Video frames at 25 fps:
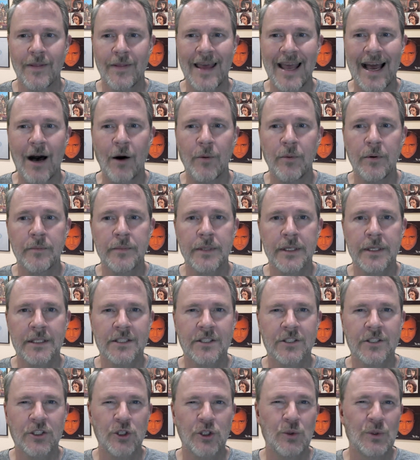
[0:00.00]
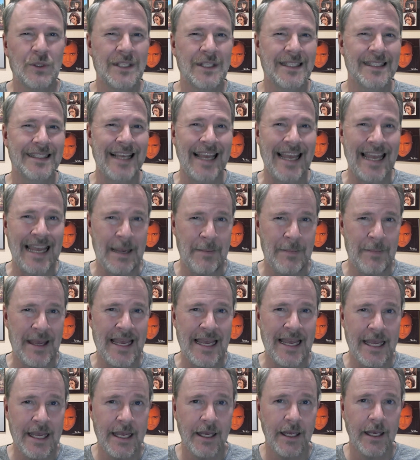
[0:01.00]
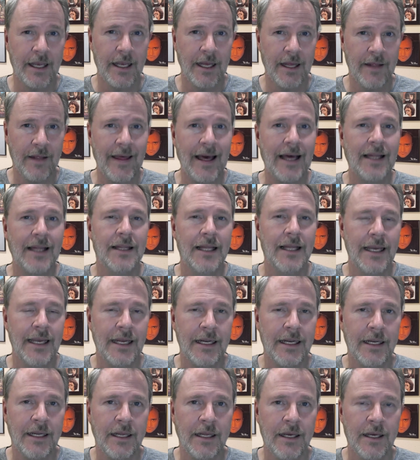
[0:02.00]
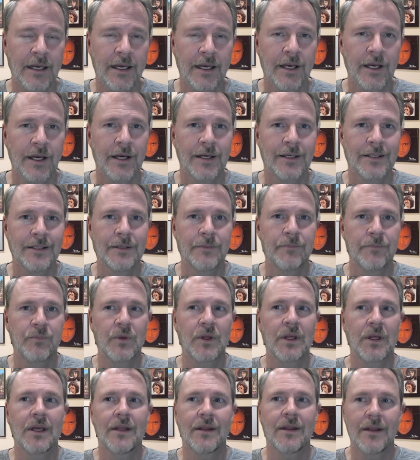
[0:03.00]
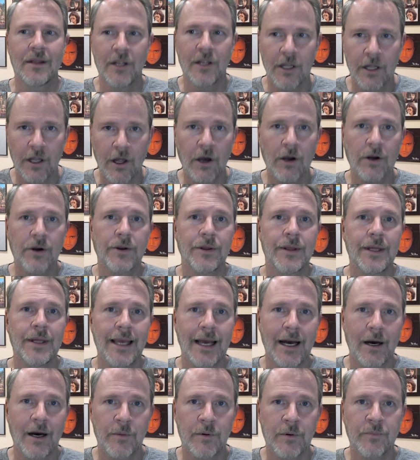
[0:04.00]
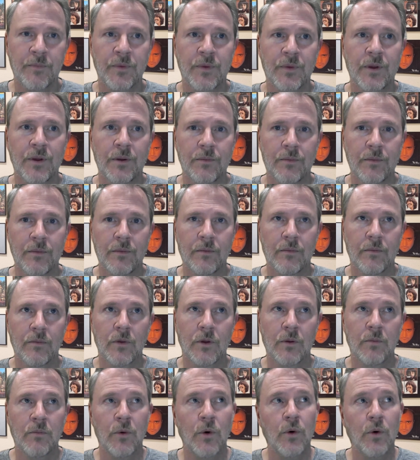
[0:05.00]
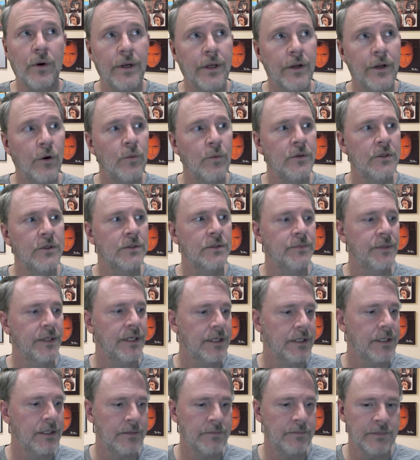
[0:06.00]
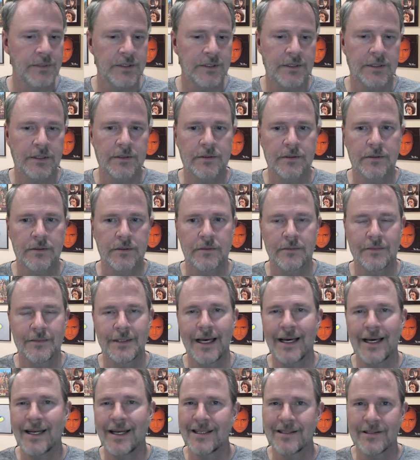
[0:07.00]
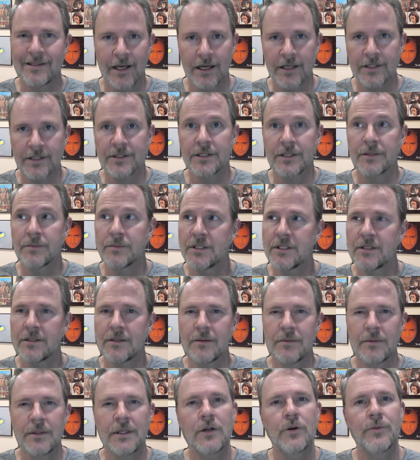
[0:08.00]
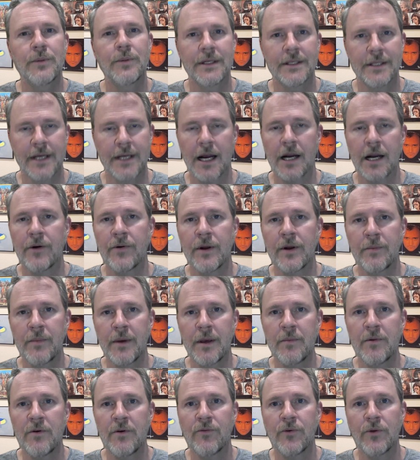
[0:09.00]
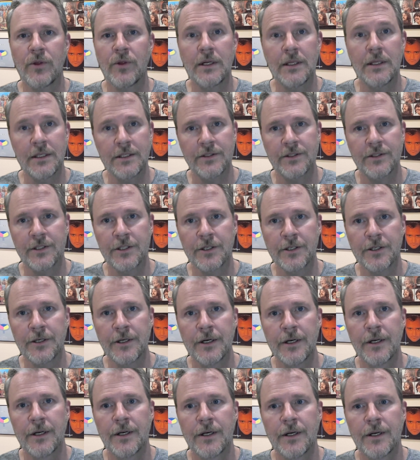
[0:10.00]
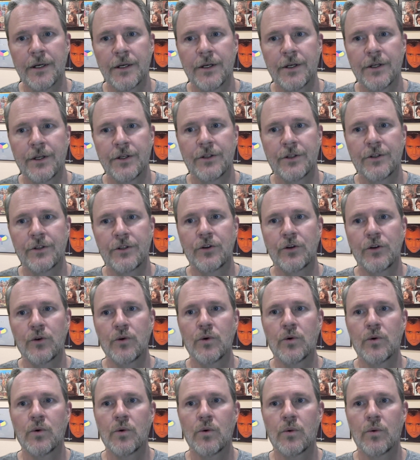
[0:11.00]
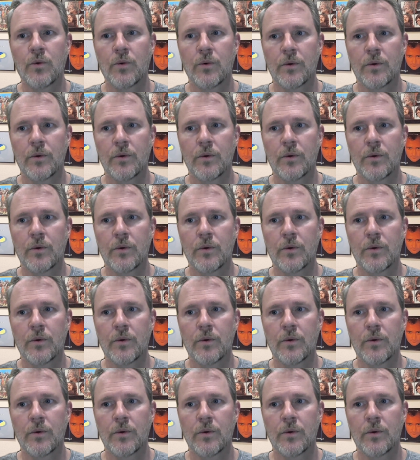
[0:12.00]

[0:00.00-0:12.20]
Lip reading: album gets too samey in that lane, the longer the album, the more it almost becomes not exhausting, a little bit tiring maybe for the listener to